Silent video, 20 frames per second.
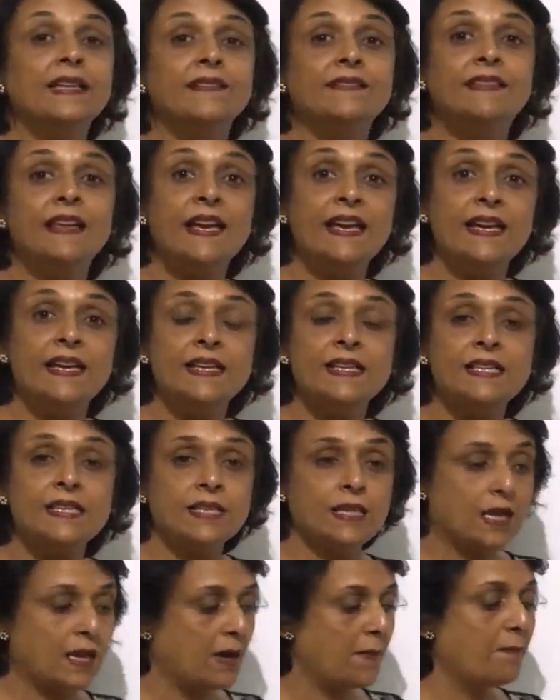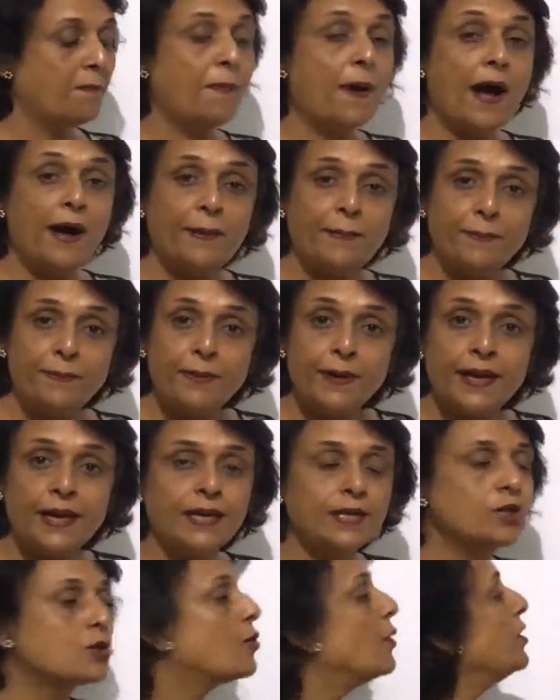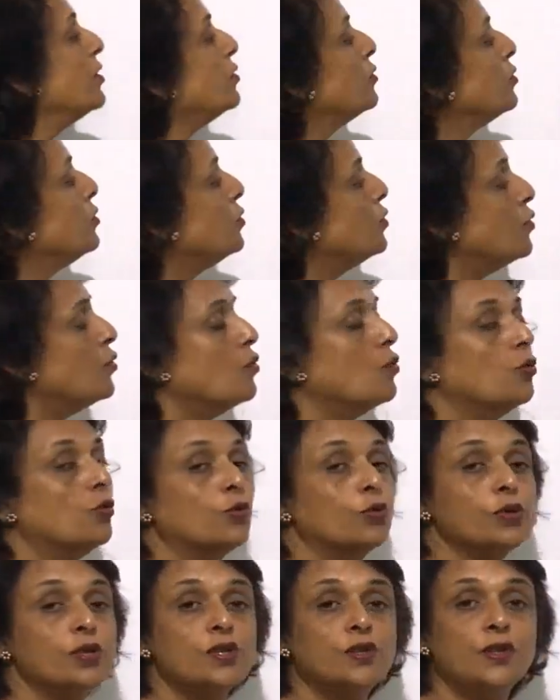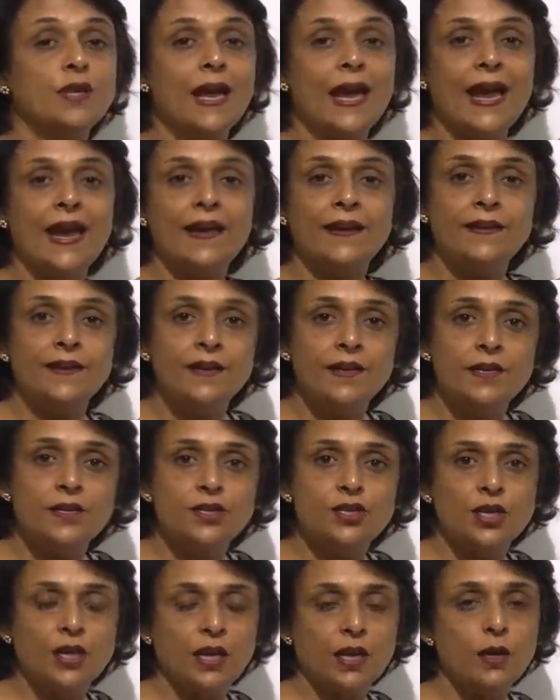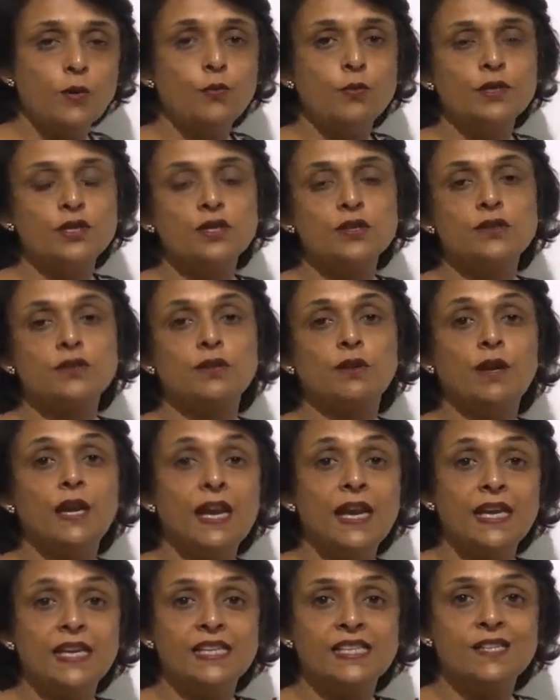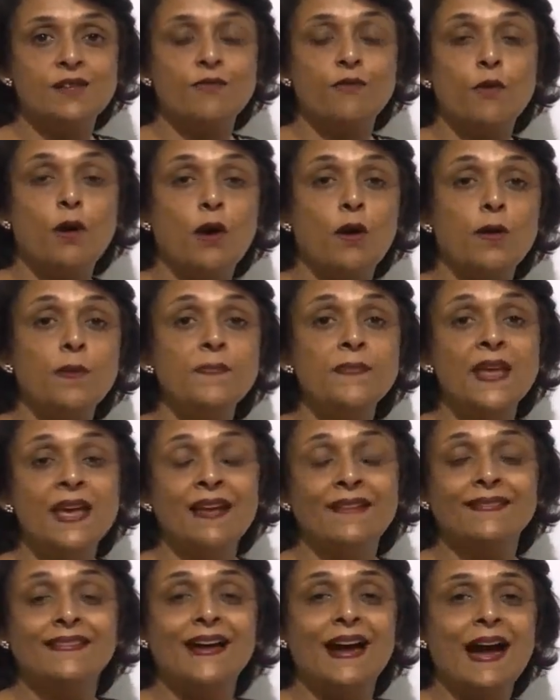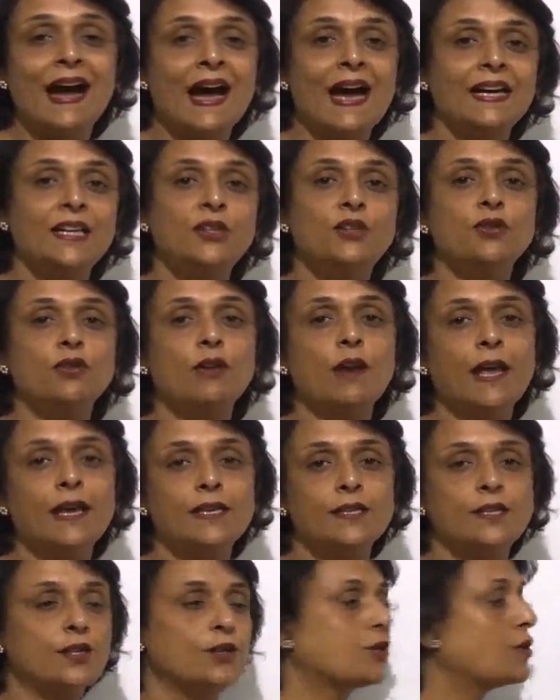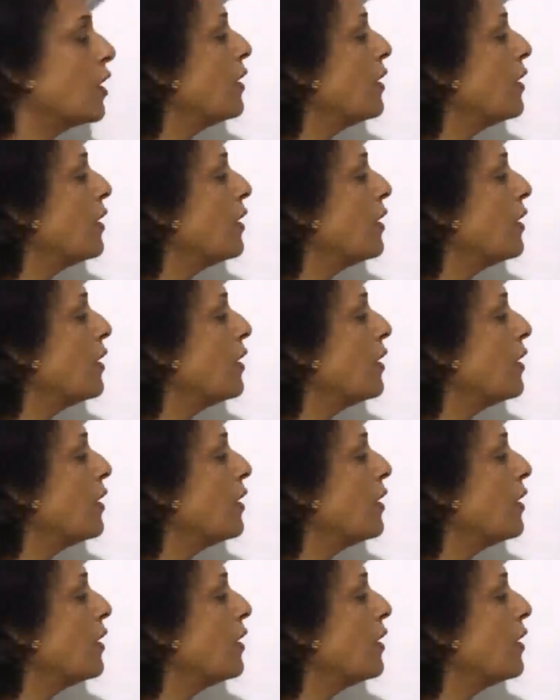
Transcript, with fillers: This pump is going to use the energy which is released from the hydrolysis